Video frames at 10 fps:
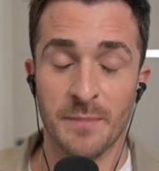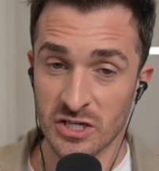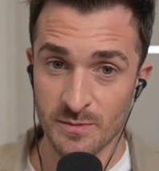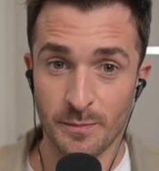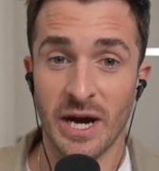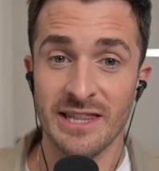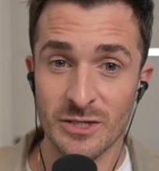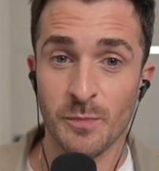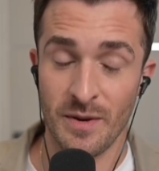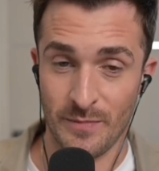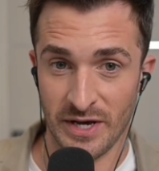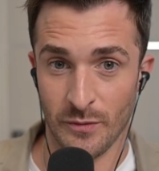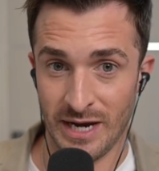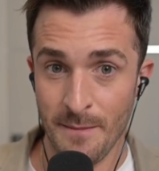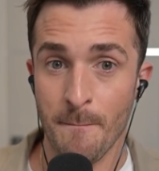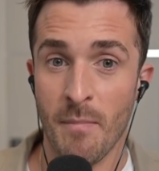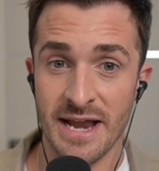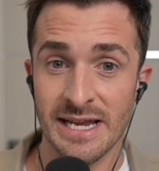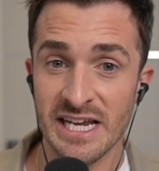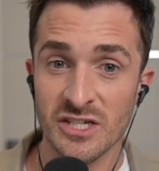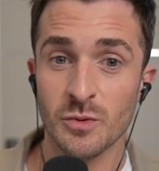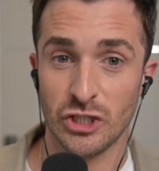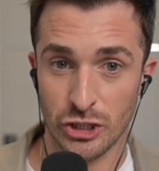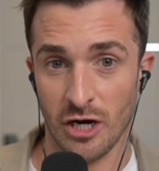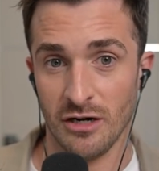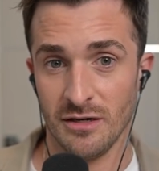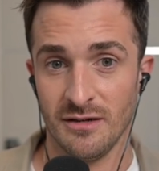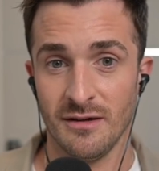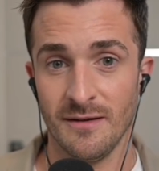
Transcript: because by this point, by the way, my knees were shot.